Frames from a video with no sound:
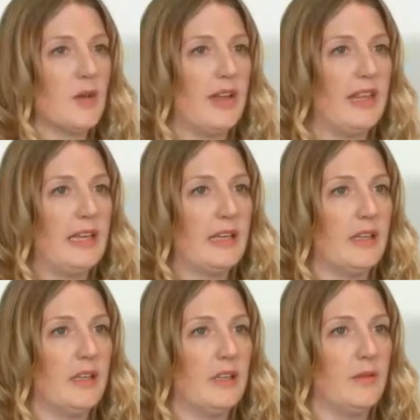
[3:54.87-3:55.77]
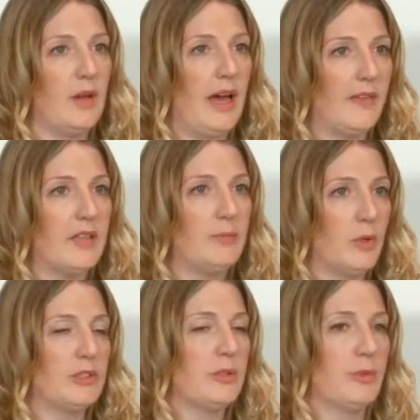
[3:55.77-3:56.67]
so I think having
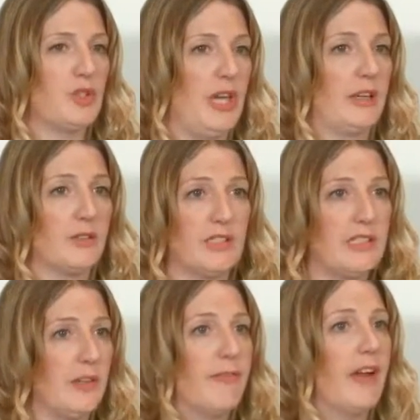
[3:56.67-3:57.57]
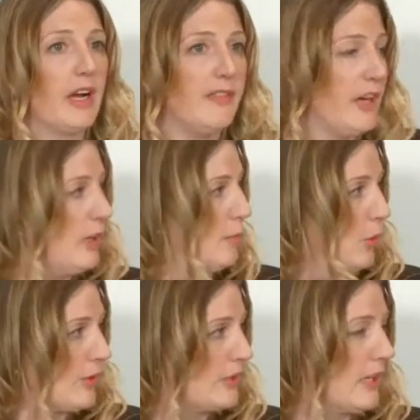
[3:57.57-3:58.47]
multiple channels is still very, very
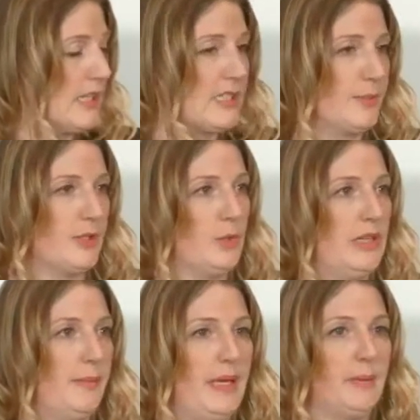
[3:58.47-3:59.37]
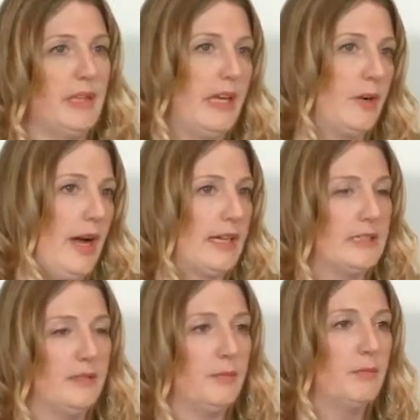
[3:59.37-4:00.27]
important. Customers want to be able to interact in